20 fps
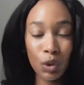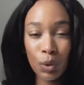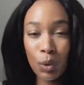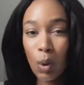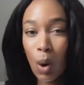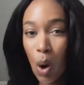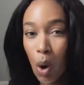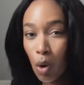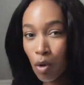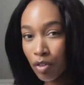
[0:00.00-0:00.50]

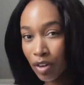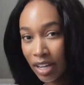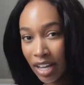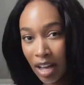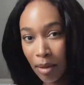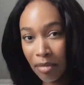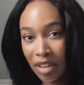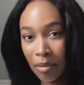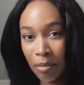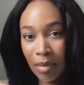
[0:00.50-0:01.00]
Through
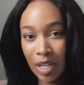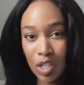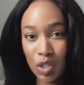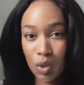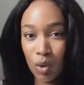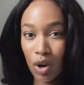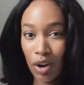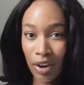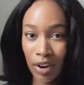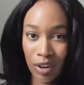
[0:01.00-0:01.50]
overcoming
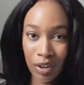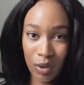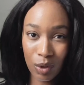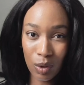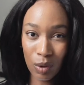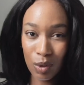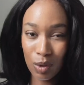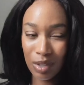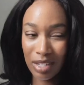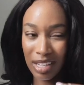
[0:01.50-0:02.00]
mental
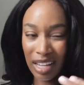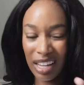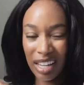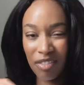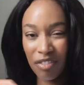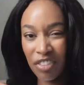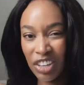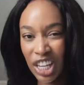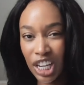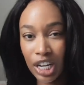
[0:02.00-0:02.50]
hurdles,
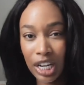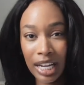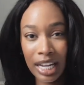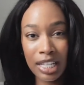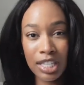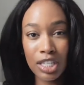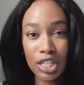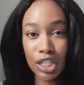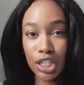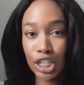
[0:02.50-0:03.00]
fear,
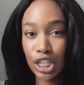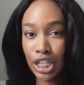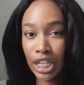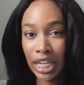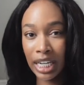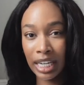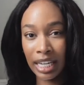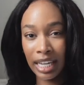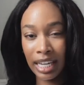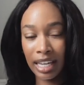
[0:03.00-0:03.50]

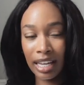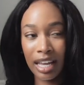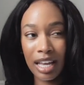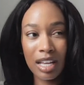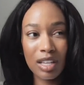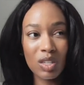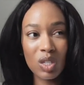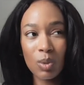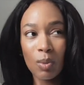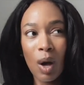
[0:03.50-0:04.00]
insecurity,
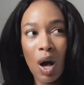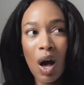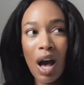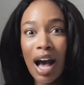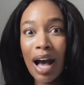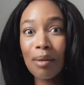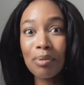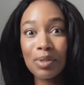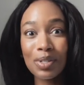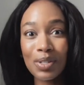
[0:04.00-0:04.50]
small
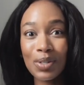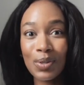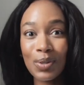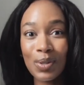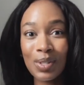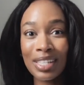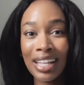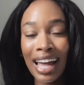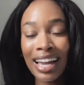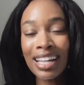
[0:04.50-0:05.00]

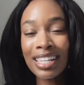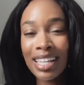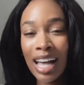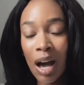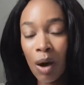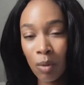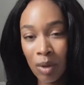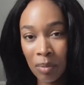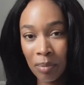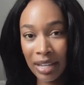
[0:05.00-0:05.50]
obstacles, that is
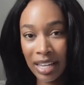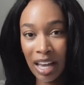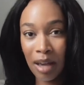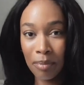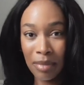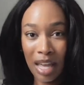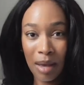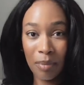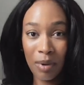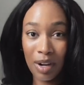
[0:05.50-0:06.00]
how we
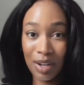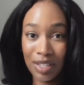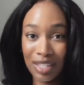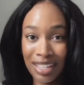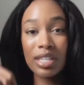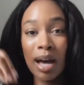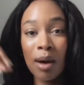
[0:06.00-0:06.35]
become that person.